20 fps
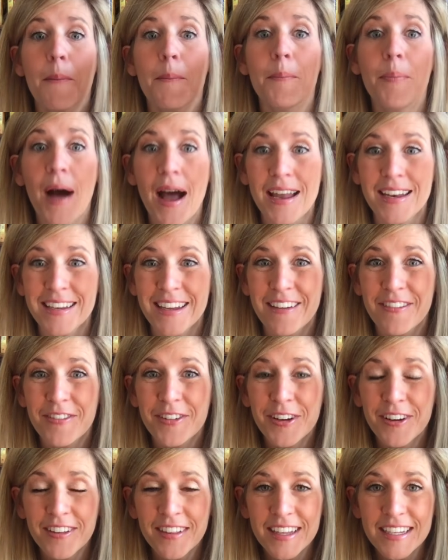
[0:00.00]
But if
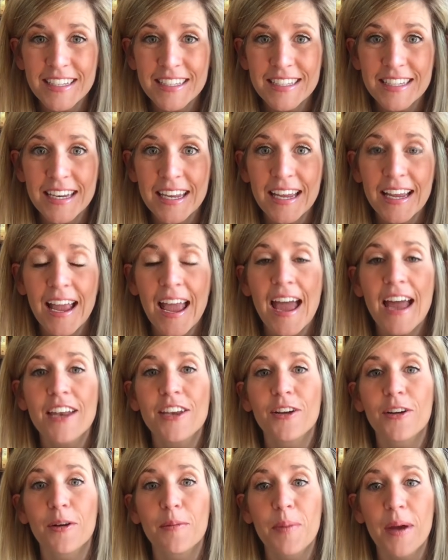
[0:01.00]
you're listening and
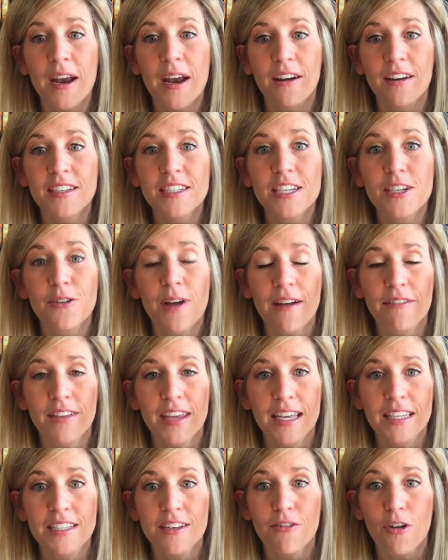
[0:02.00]
you're a parent and you have
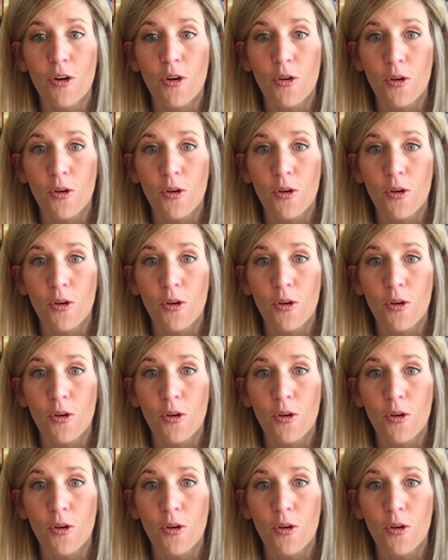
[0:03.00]
kids that